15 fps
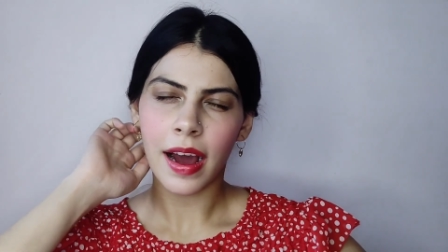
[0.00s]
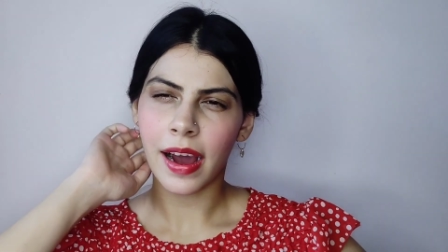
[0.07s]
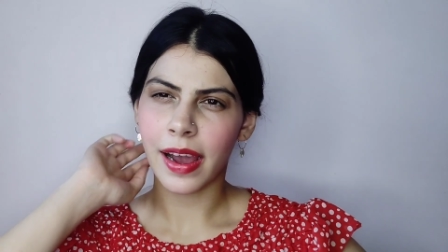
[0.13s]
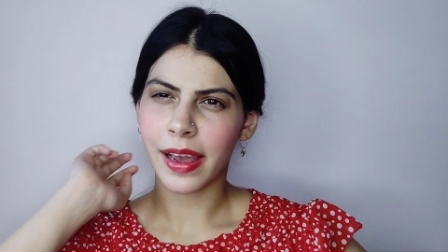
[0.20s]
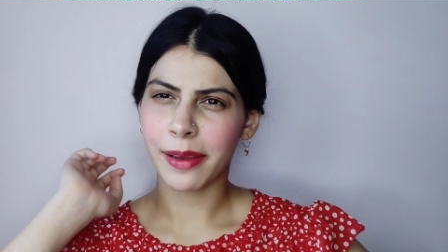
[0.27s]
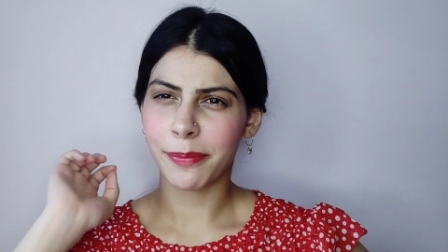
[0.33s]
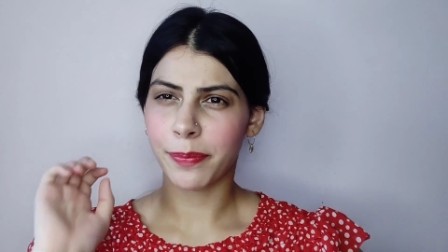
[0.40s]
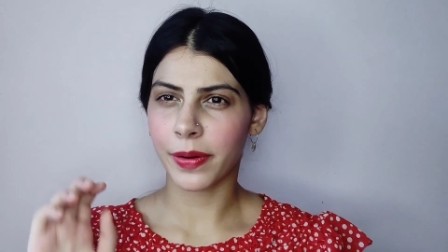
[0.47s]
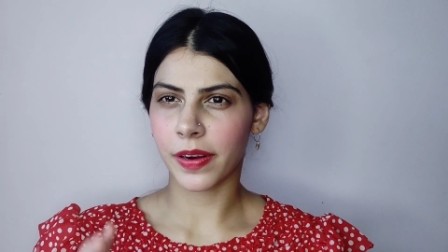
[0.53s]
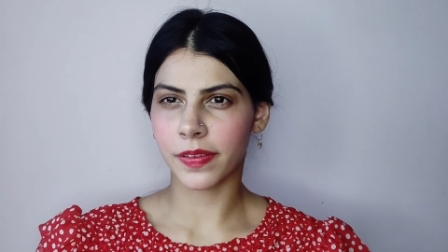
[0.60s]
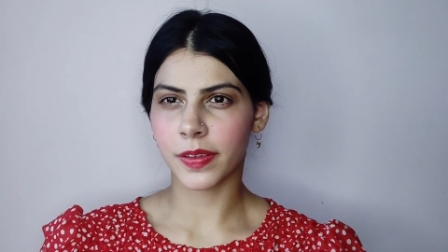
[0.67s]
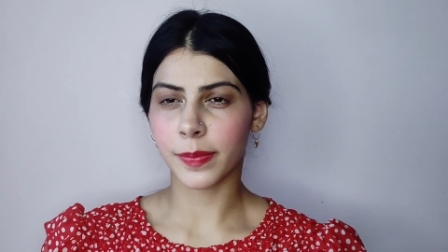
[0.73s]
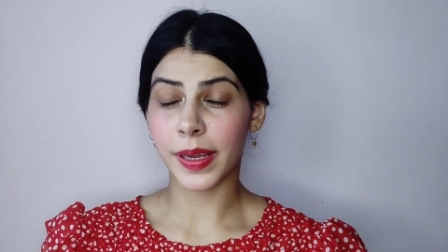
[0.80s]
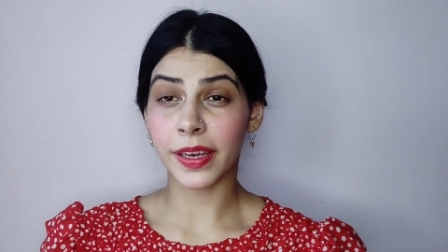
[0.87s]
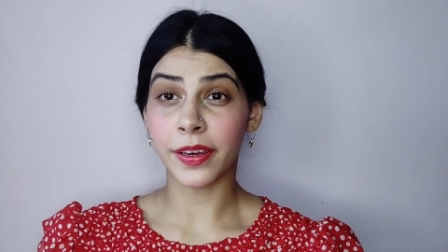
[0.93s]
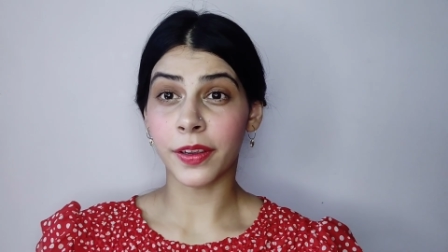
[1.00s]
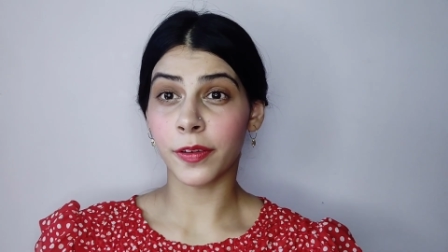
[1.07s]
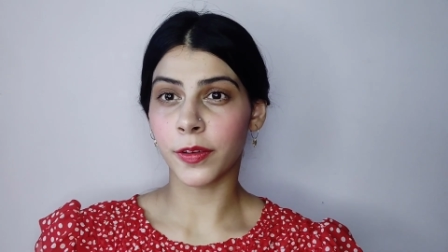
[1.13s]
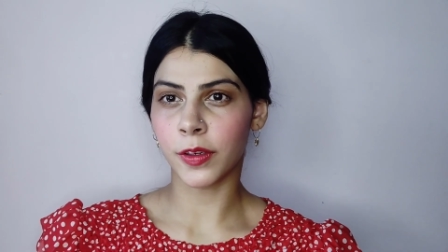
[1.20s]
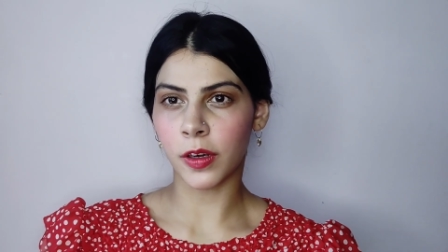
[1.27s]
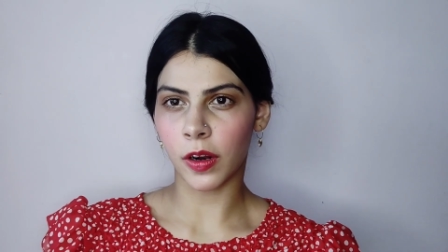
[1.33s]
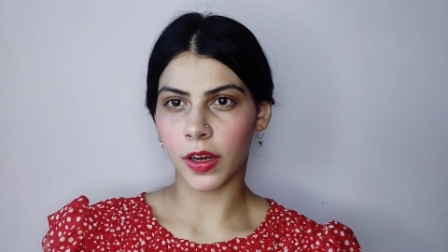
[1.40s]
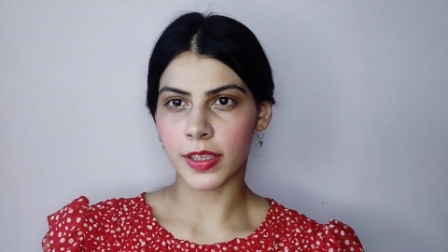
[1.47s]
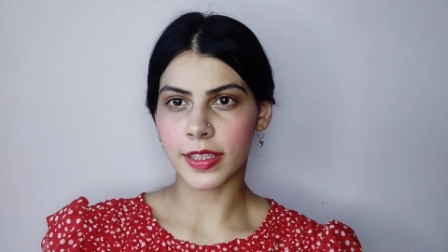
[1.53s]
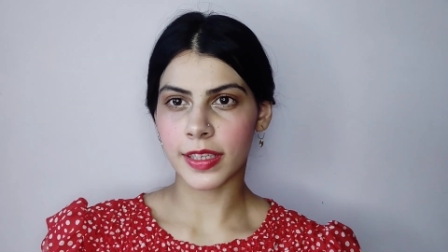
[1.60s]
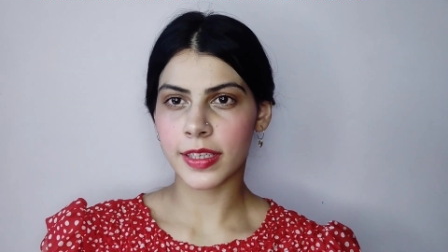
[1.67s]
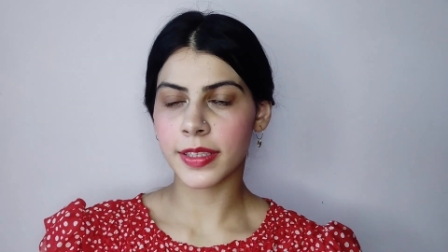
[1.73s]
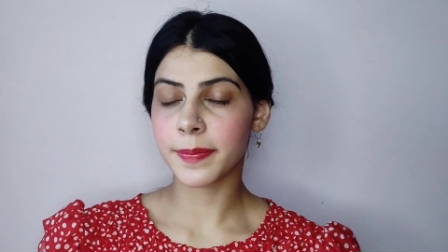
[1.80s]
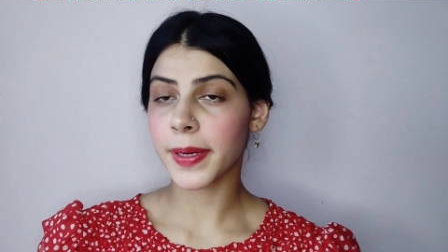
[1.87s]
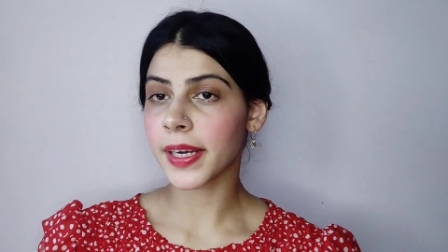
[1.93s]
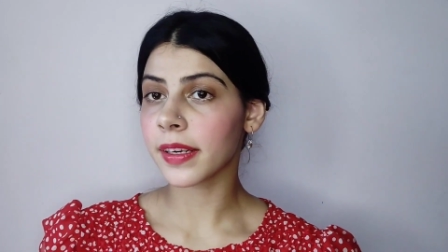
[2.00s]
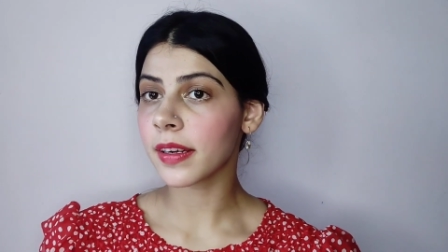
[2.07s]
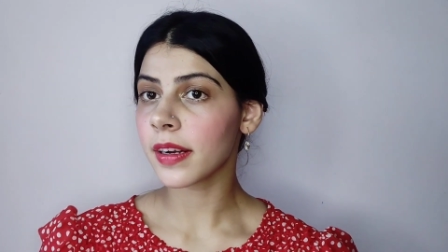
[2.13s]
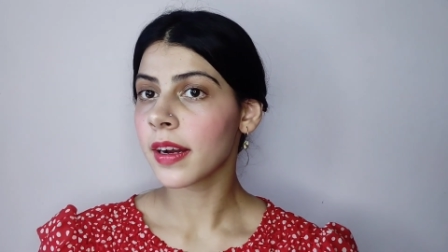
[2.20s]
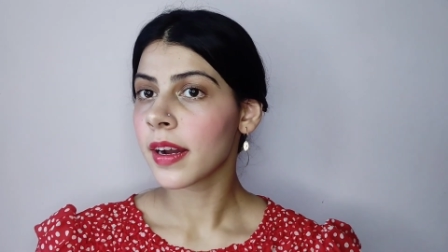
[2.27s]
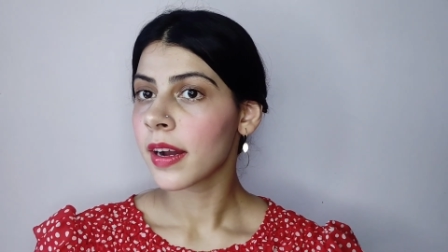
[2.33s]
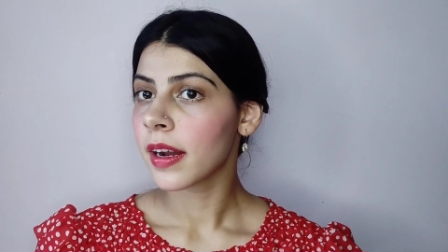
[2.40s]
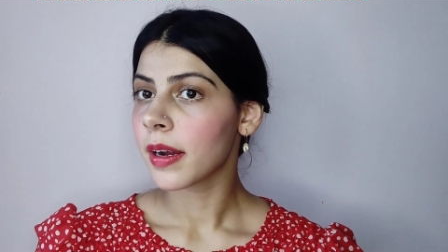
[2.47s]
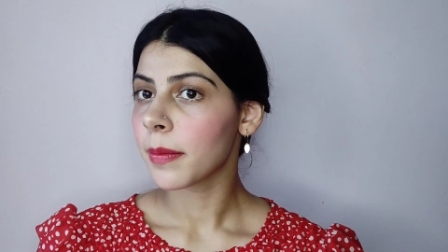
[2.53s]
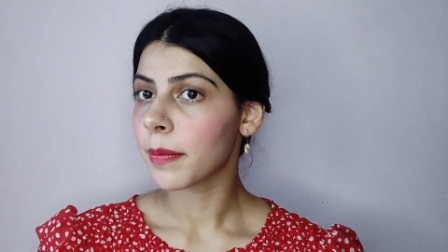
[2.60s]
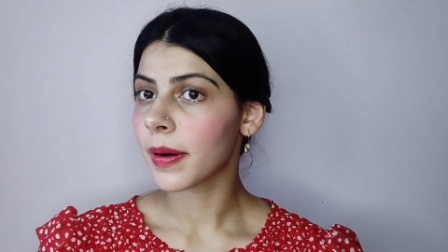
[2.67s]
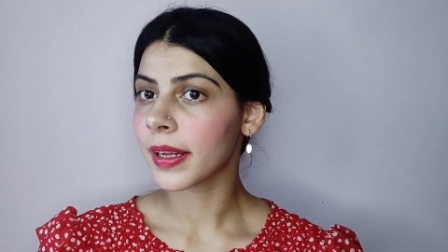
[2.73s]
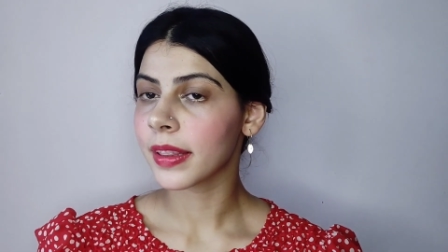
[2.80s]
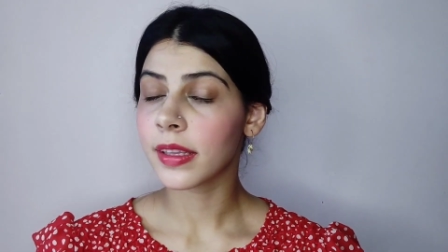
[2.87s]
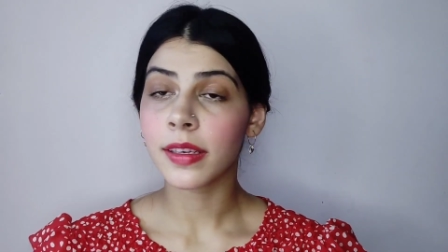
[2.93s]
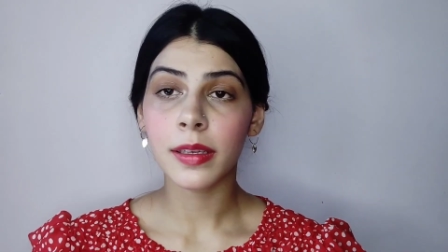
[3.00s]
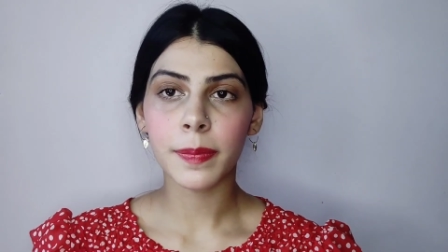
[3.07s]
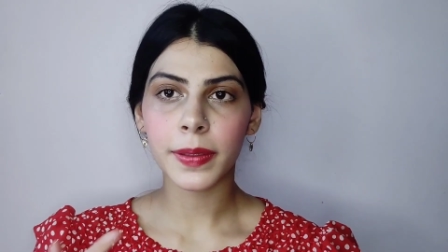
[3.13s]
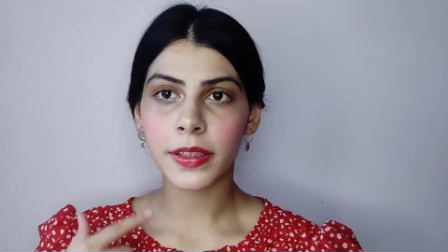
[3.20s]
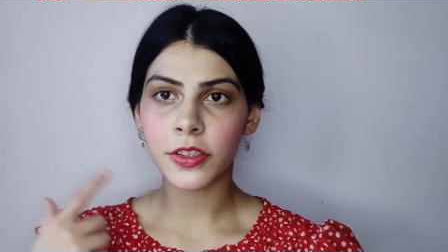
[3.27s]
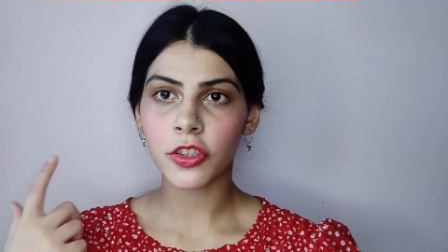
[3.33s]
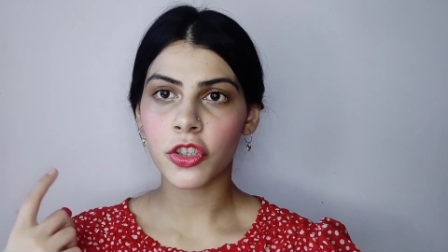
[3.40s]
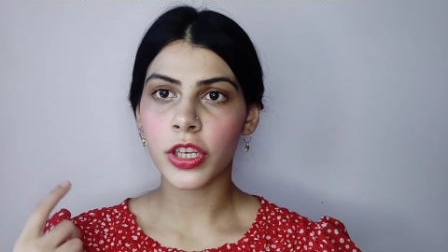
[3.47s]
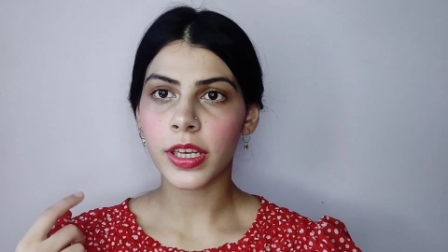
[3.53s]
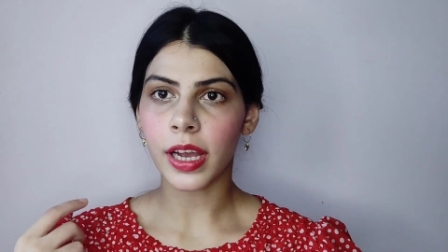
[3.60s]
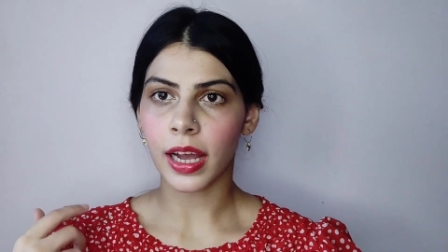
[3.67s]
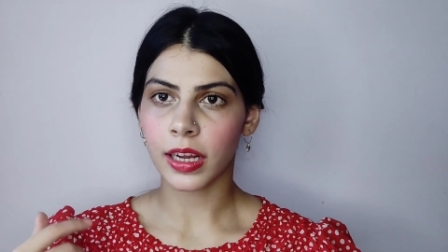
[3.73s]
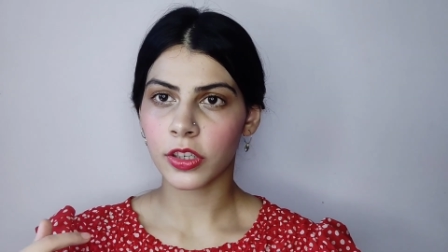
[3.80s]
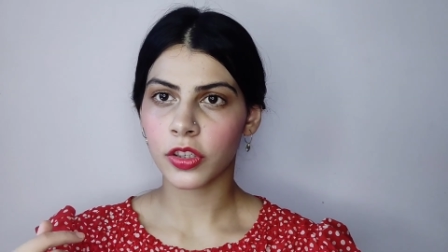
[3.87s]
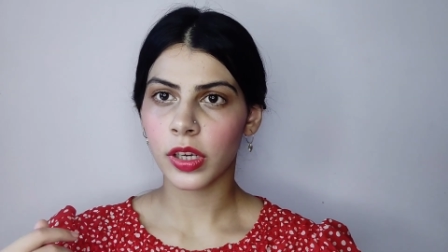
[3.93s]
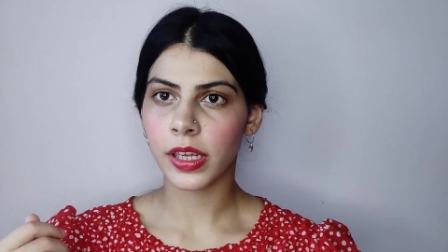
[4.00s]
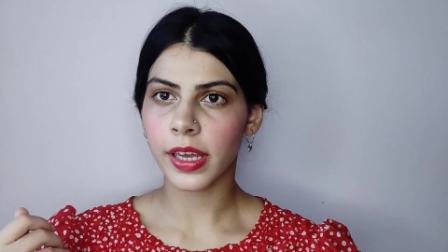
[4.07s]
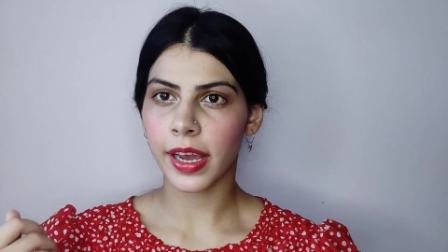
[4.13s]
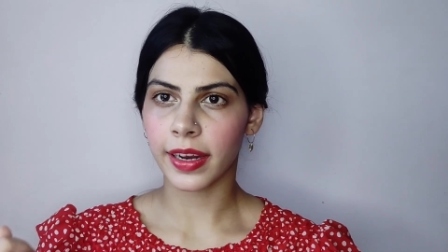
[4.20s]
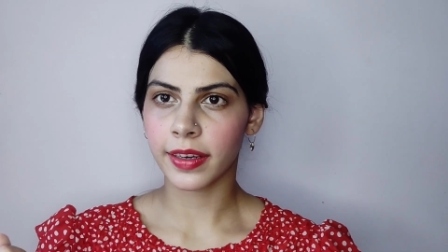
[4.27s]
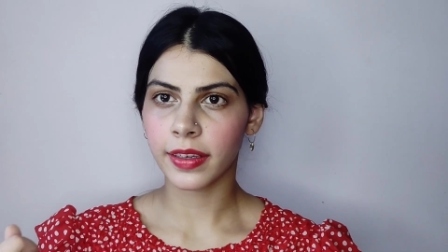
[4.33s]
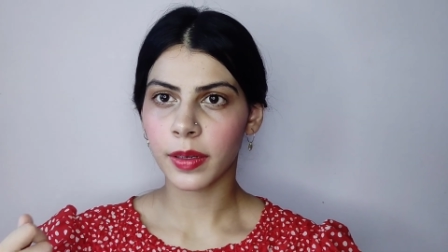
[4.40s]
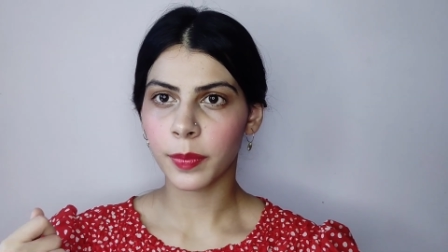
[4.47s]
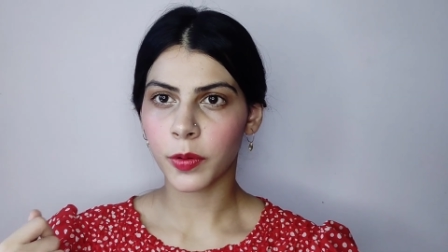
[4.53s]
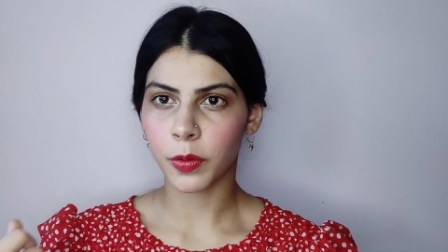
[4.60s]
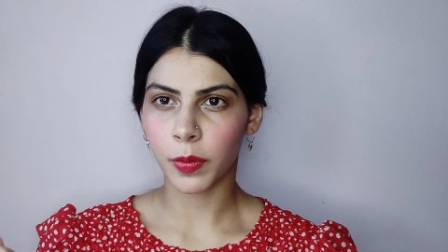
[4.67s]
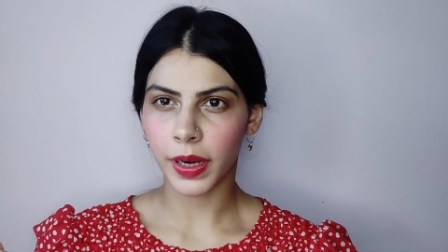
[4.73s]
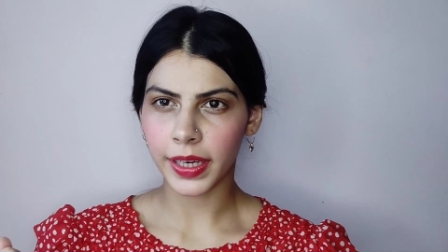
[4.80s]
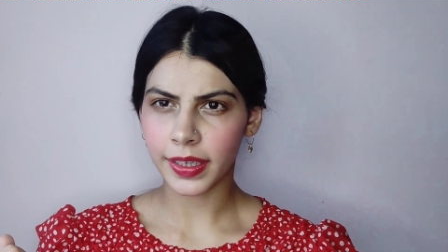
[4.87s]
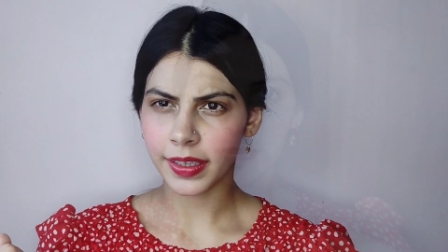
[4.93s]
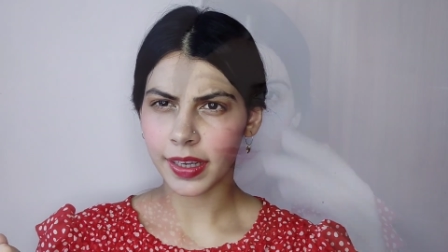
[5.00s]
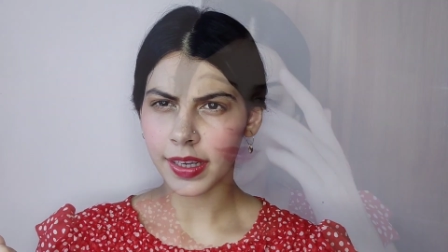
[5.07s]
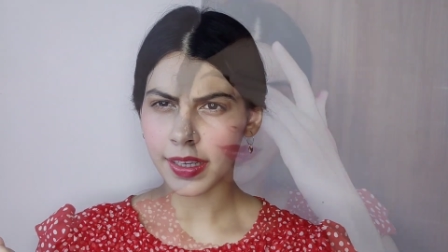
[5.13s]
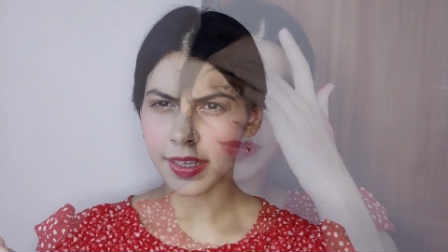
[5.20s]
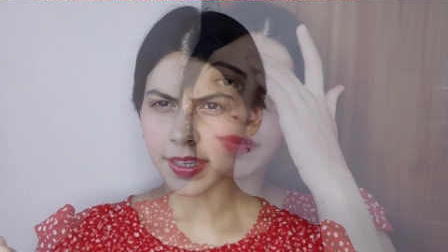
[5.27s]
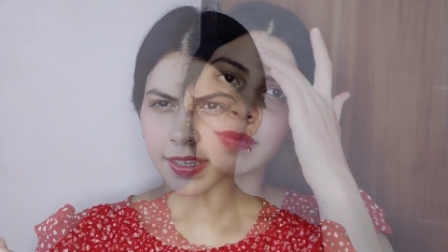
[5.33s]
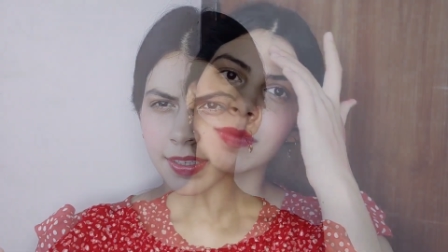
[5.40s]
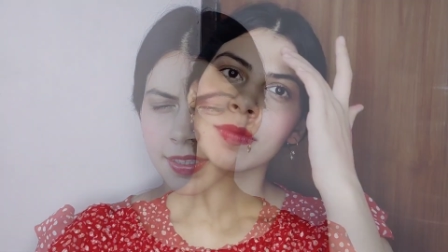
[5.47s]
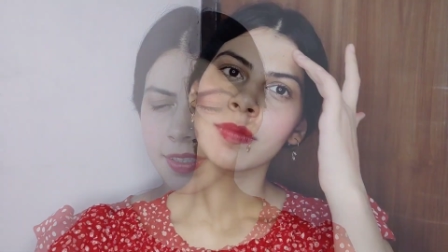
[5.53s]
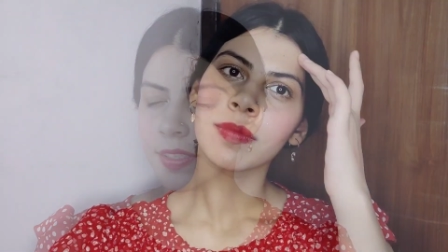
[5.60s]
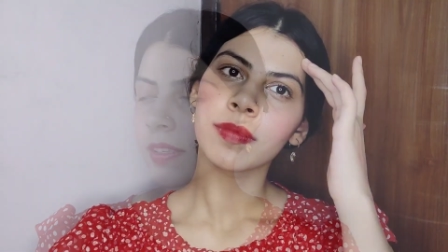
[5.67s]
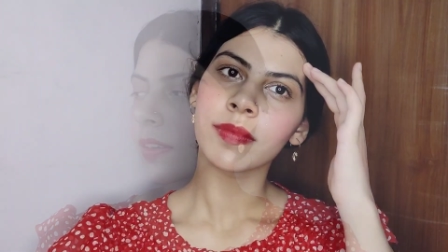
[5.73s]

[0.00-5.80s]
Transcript: I prefer my nude glossies better. But the lip and the cheek actually ended up quite nice.